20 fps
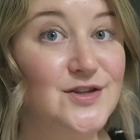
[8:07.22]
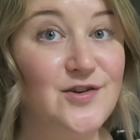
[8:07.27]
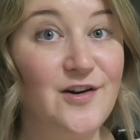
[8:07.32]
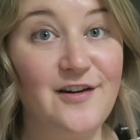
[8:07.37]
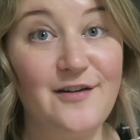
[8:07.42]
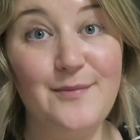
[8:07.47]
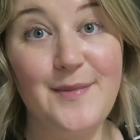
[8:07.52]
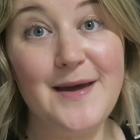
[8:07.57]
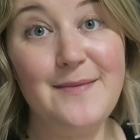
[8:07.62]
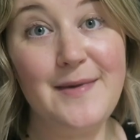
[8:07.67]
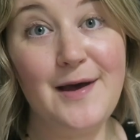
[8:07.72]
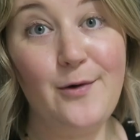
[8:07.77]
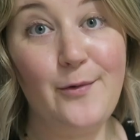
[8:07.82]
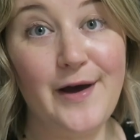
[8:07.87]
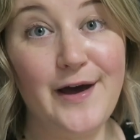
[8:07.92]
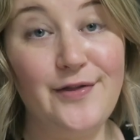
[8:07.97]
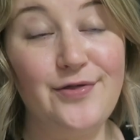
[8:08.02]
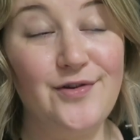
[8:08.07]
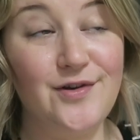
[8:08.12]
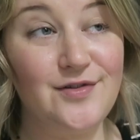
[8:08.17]
So I made my
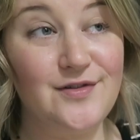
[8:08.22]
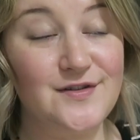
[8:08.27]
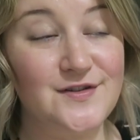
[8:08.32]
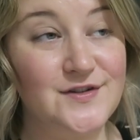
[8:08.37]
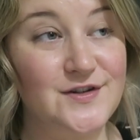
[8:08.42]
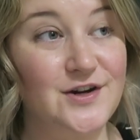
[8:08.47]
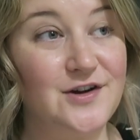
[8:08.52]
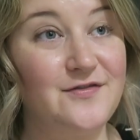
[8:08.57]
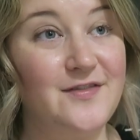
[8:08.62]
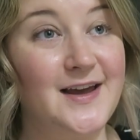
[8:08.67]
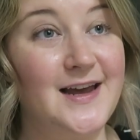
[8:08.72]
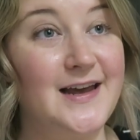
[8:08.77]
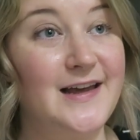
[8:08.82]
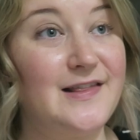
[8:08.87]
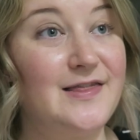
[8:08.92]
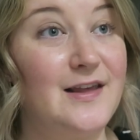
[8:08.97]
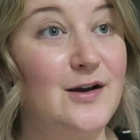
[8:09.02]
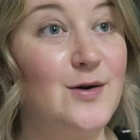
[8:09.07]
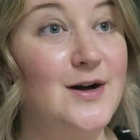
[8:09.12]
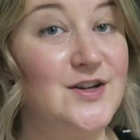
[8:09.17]
way through the
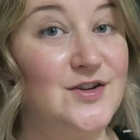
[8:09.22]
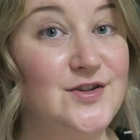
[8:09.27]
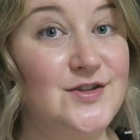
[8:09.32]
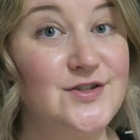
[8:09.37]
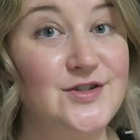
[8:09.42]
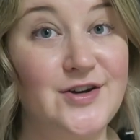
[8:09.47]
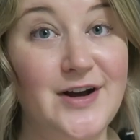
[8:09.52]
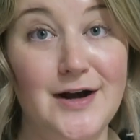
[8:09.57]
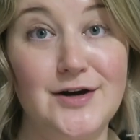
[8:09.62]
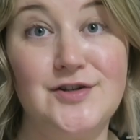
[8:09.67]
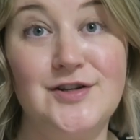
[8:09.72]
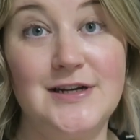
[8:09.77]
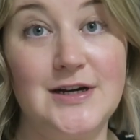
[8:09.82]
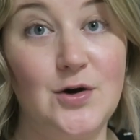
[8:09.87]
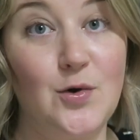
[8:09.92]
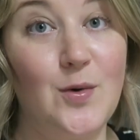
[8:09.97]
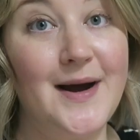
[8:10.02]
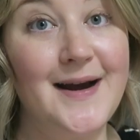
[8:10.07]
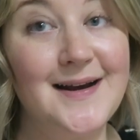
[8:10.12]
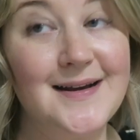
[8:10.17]
survey. The questions are actually
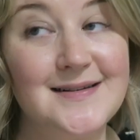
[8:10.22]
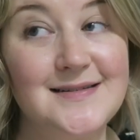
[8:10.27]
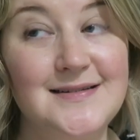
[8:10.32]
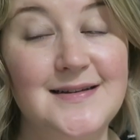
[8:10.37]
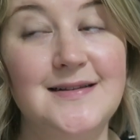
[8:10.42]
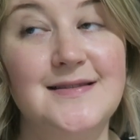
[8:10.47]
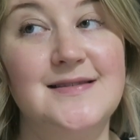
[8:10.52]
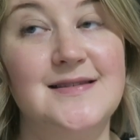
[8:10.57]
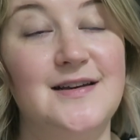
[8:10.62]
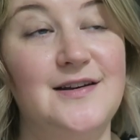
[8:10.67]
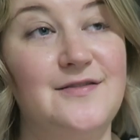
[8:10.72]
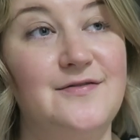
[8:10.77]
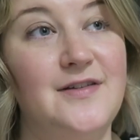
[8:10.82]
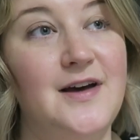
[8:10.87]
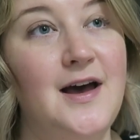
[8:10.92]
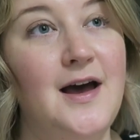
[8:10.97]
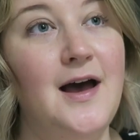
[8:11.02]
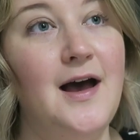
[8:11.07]
quite extensive.